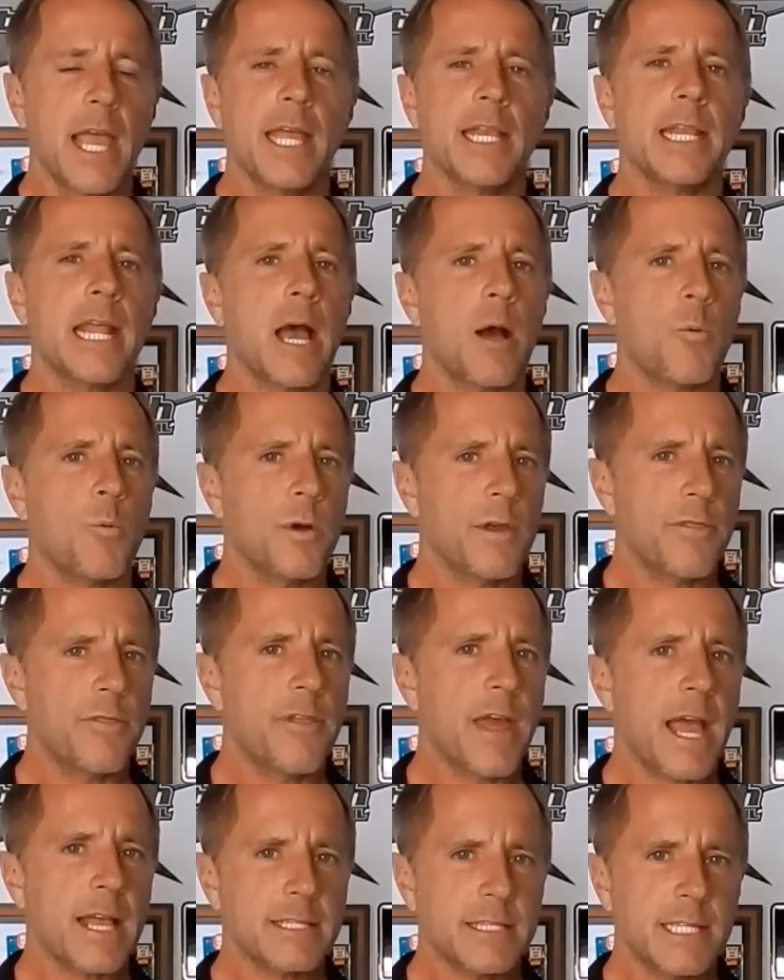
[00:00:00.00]
Now, with
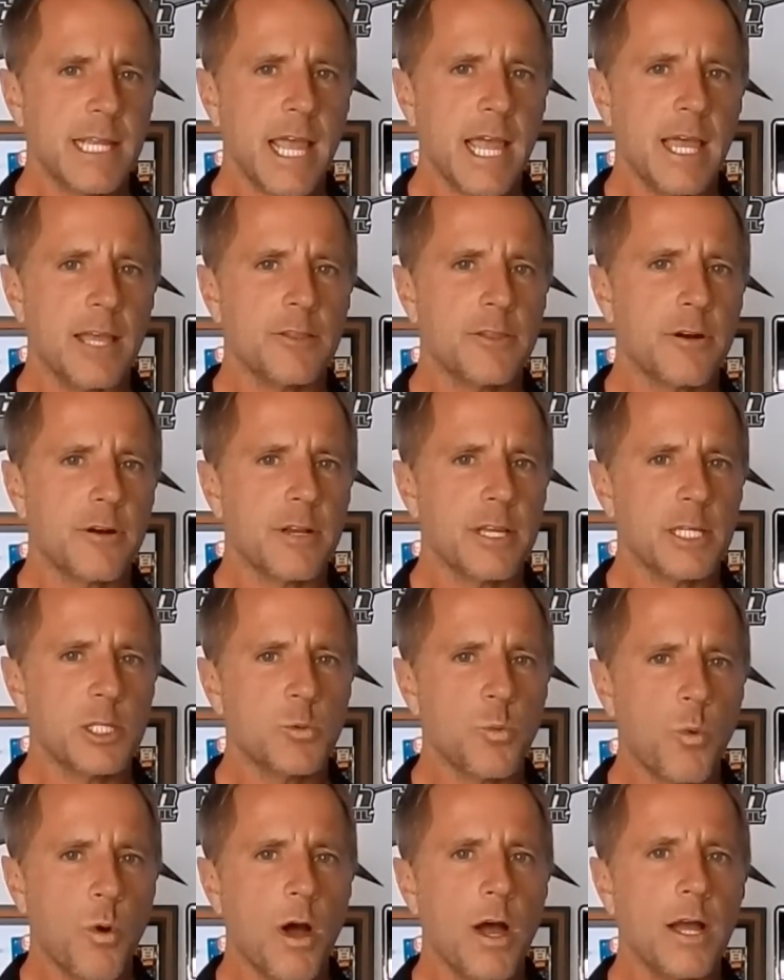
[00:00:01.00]
that said, there is
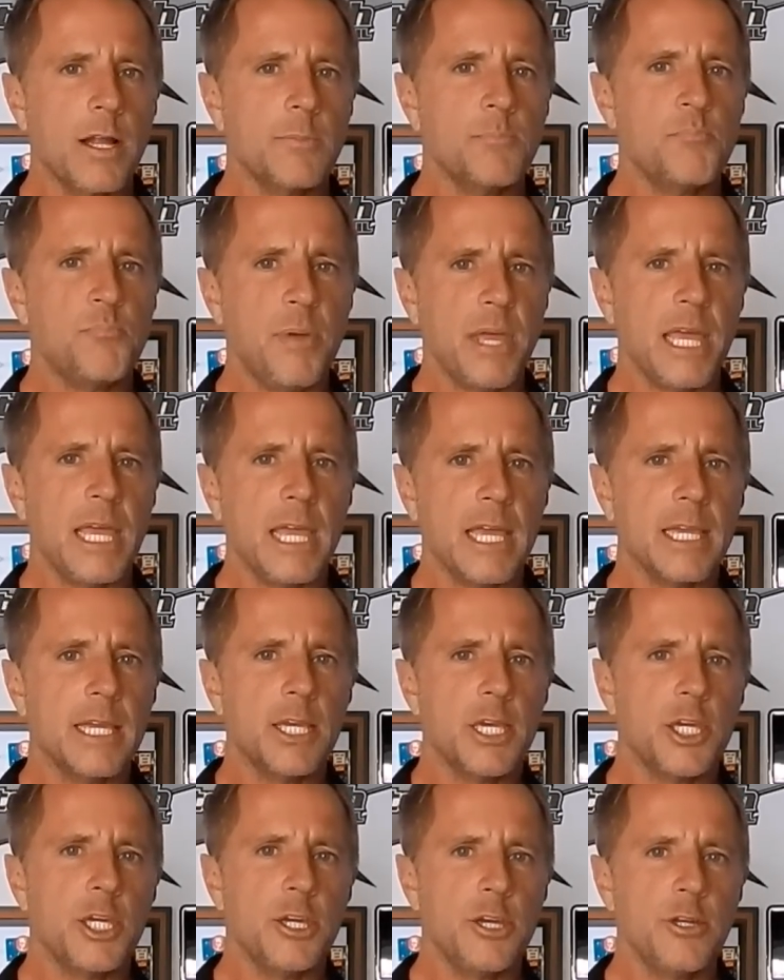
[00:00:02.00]
one big,
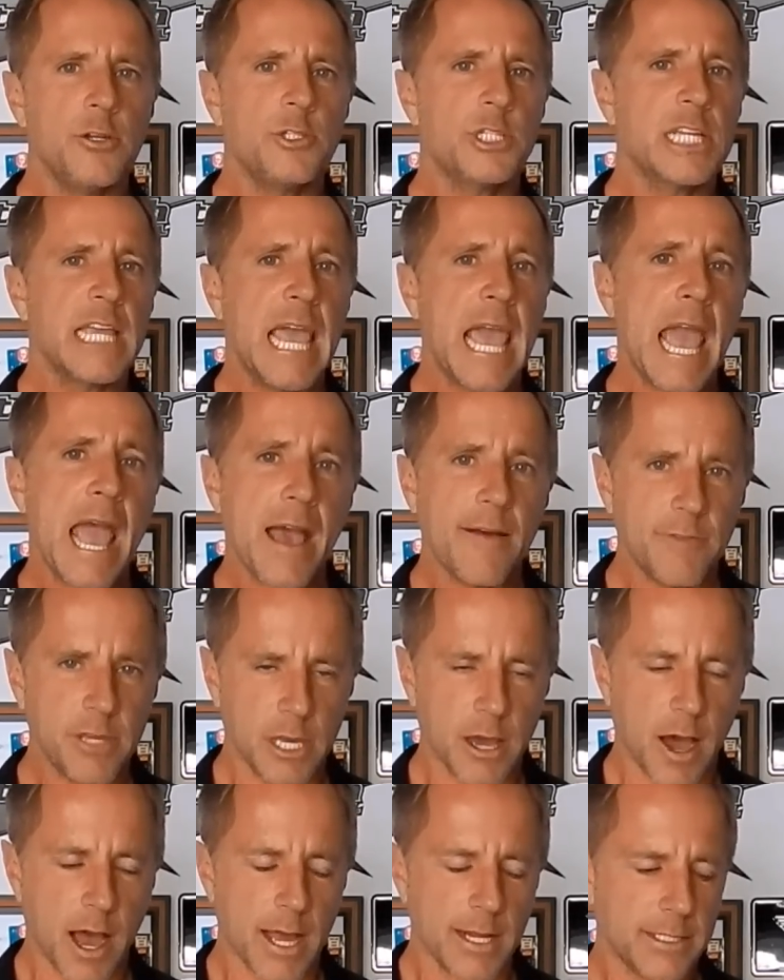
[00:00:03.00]
huge
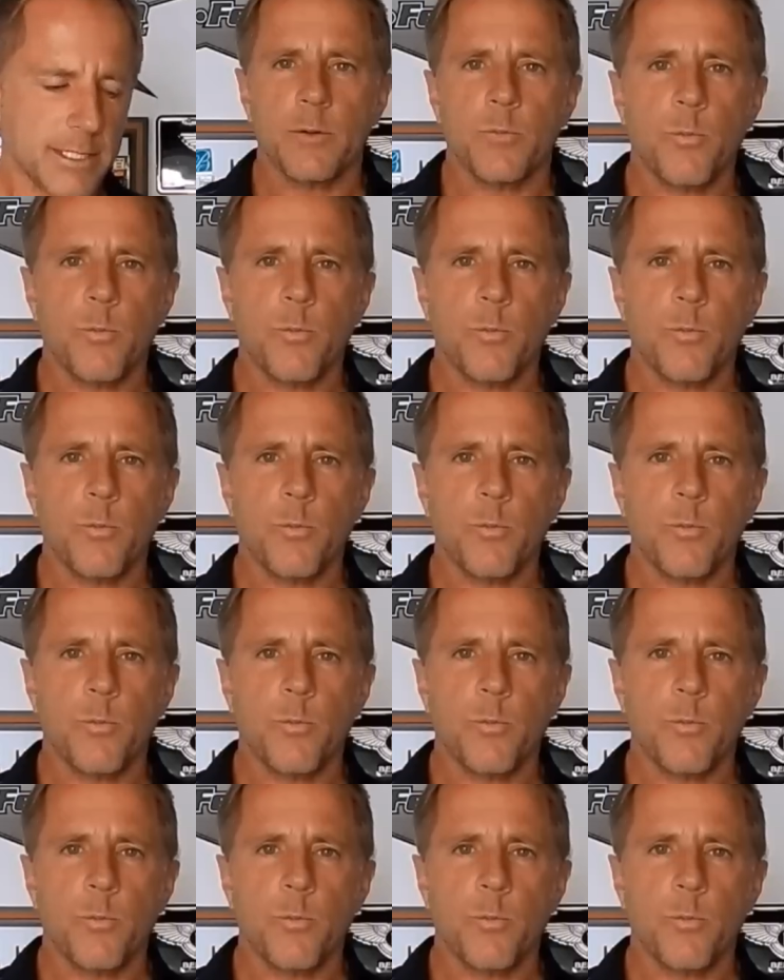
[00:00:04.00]
caveat,